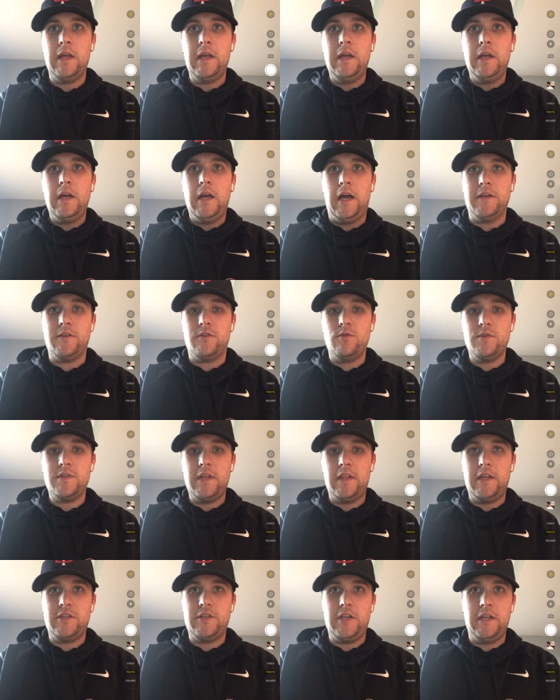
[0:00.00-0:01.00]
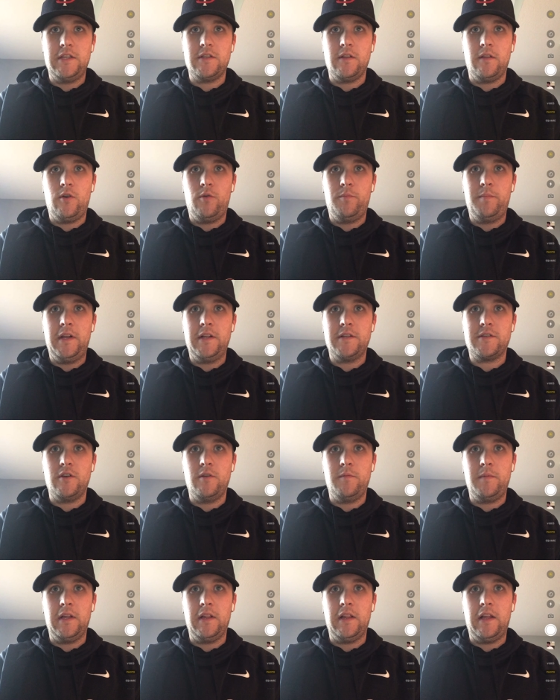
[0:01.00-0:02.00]
On Tuesday, they change a little bit. It's
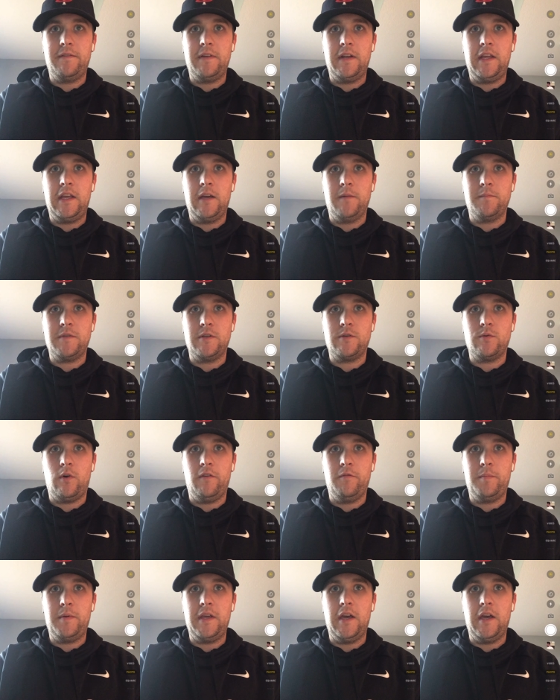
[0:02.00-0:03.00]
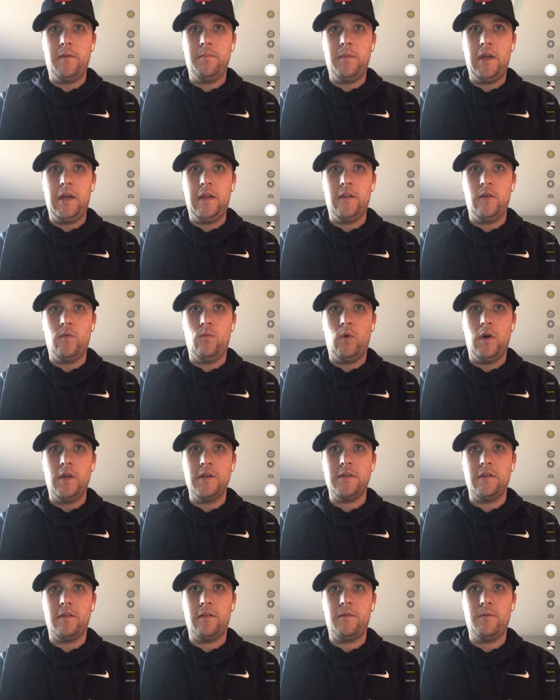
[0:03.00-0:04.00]
going to be 11 a.m. to 12 p.m., and then
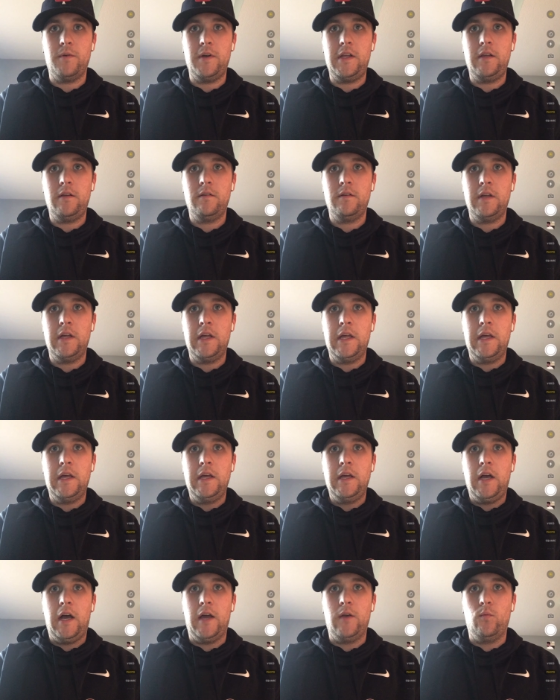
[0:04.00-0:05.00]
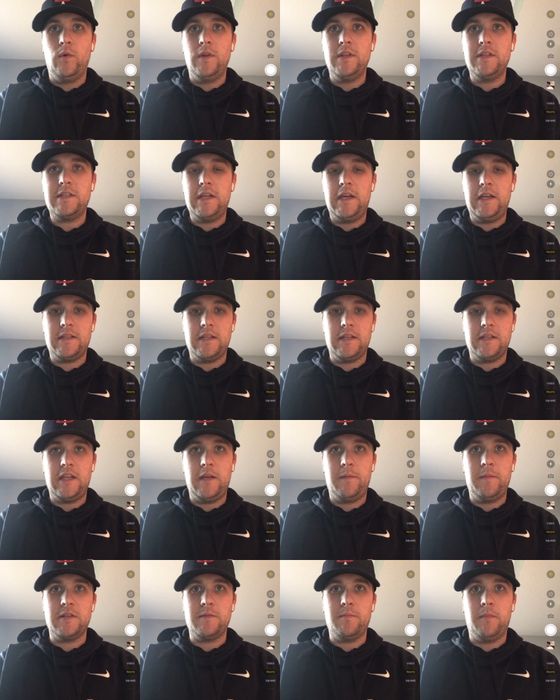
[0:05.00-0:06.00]
1 to 3. On Wednesdays, the
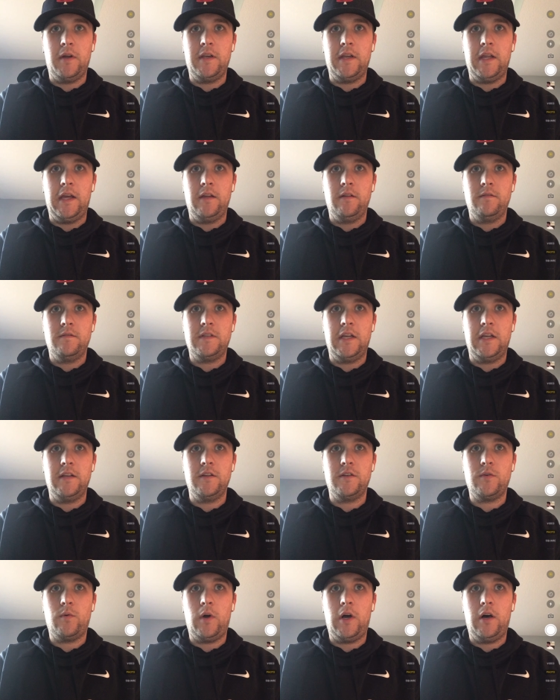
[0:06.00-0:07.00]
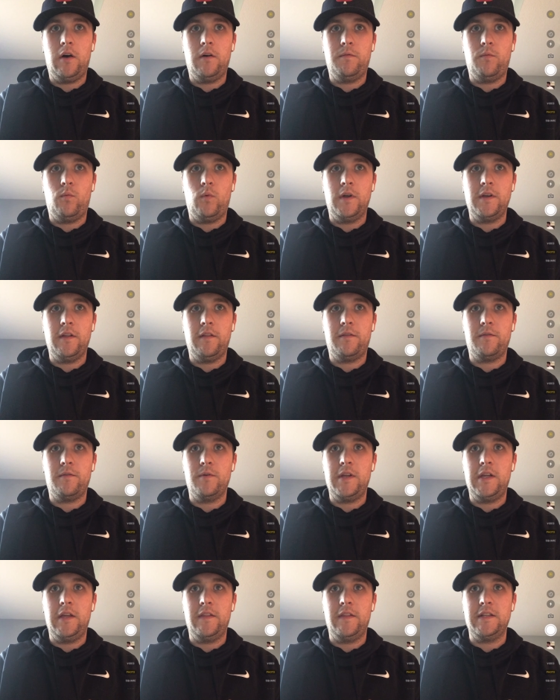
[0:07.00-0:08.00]
same as Monday, 10 to 12, 1 to
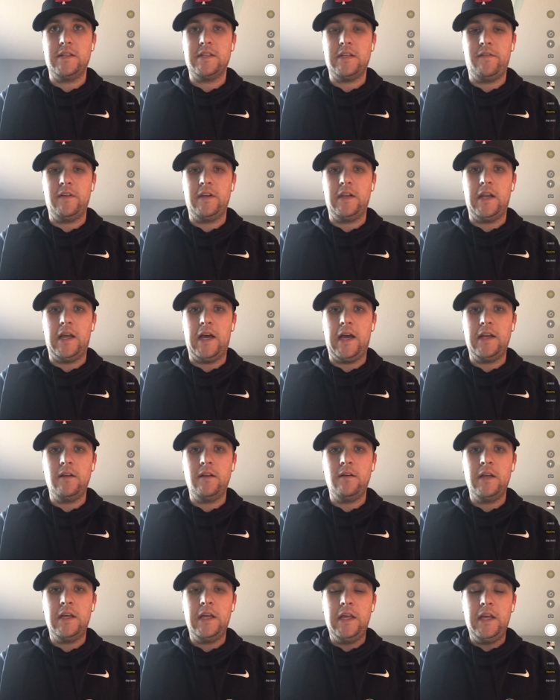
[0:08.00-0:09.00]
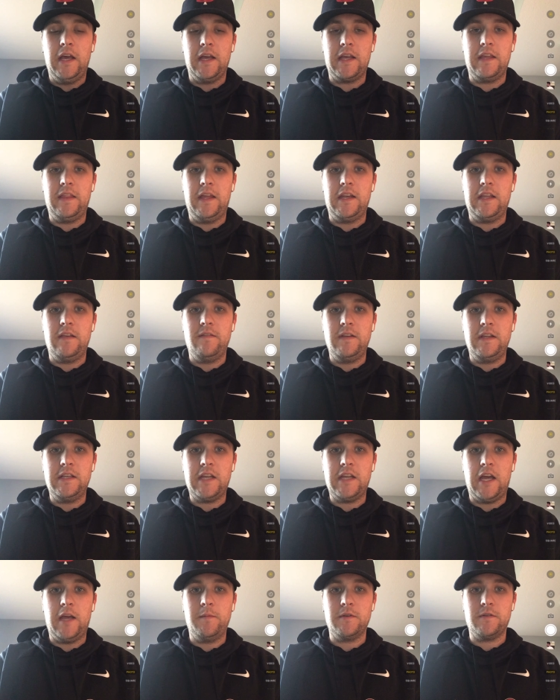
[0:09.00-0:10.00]
3, and then 7 to 9. Again, that evening
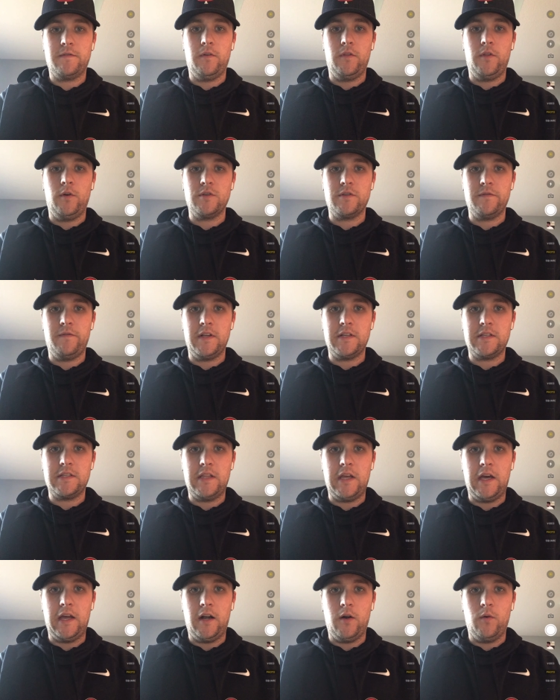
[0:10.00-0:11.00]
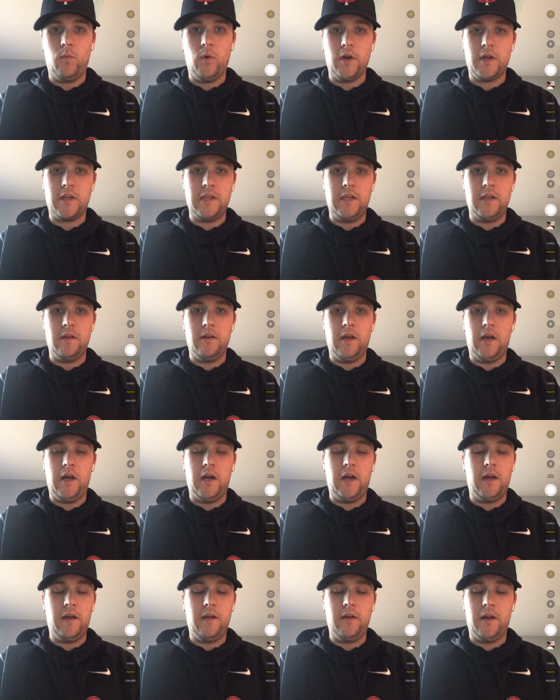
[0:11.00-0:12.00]
time is for those of us that are working
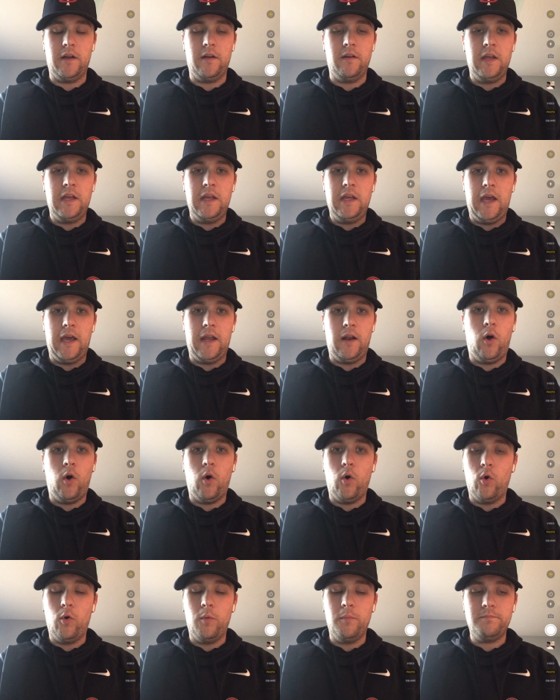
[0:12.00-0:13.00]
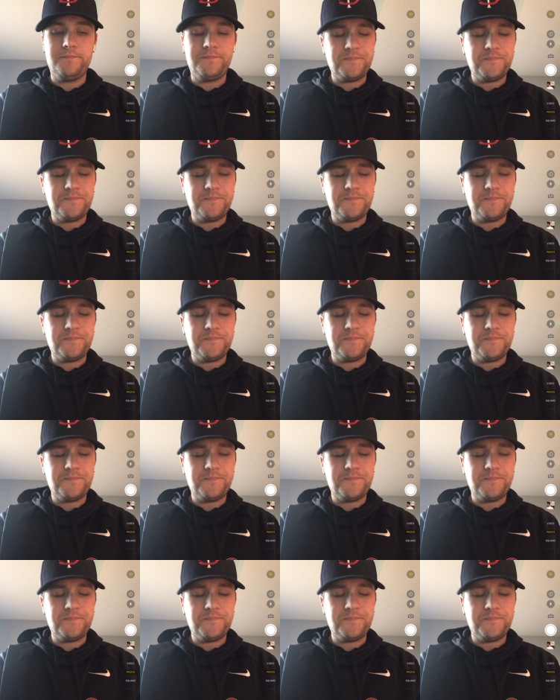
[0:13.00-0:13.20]
at home.